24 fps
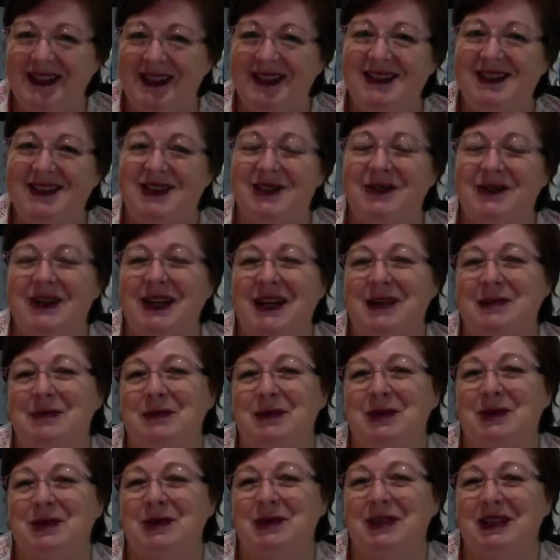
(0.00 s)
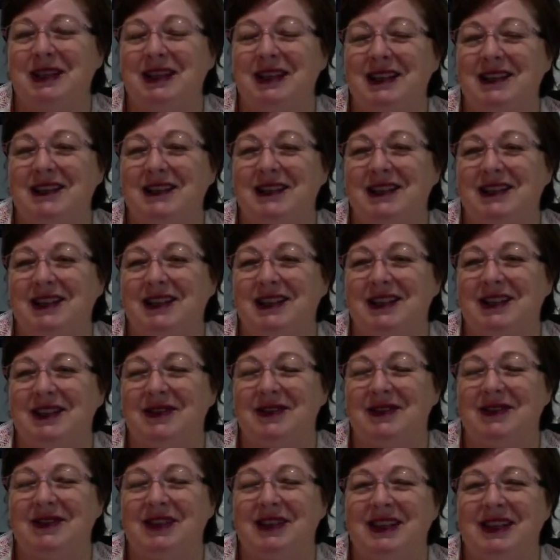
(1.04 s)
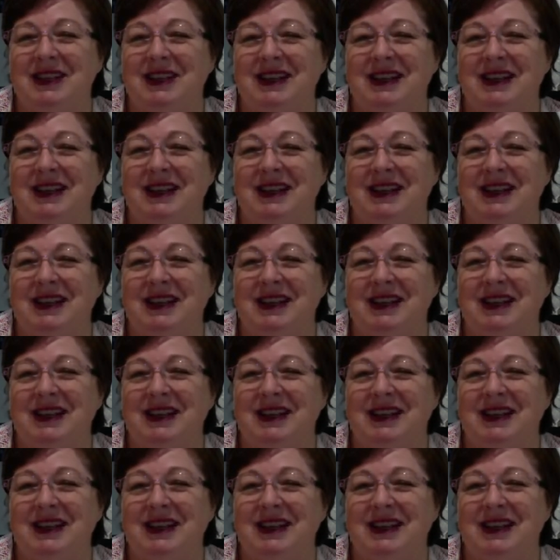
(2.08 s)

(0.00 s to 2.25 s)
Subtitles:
interact more in life